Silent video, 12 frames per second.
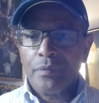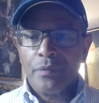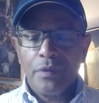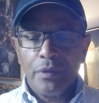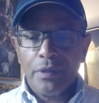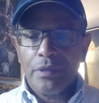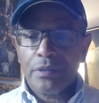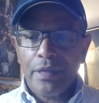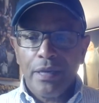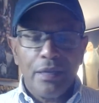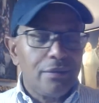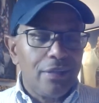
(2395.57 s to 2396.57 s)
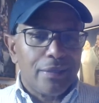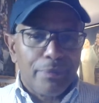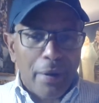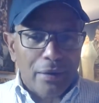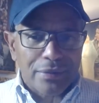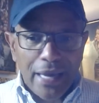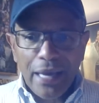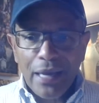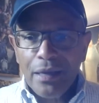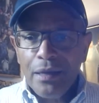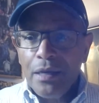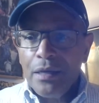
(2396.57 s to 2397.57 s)
You understand? It's not about that.
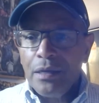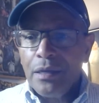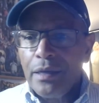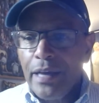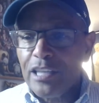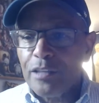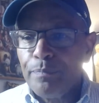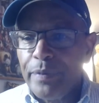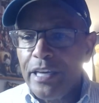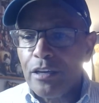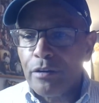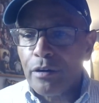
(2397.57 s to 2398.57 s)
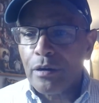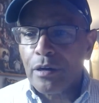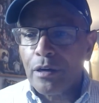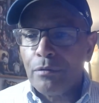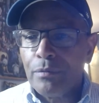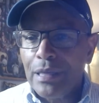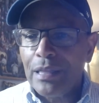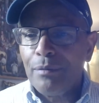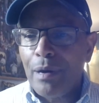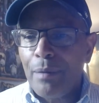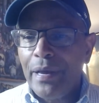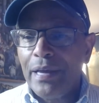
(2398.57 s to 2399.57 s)
SB Gorilla,
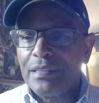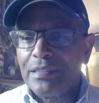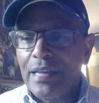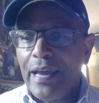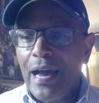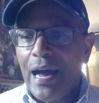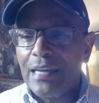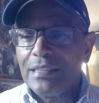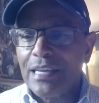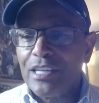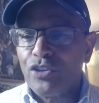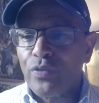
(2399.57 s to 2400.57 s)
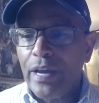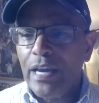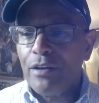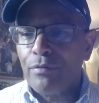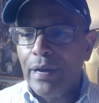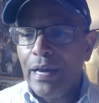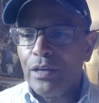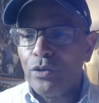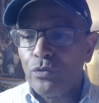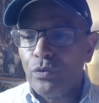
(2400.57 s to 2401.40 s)
my man, I say trade Randall,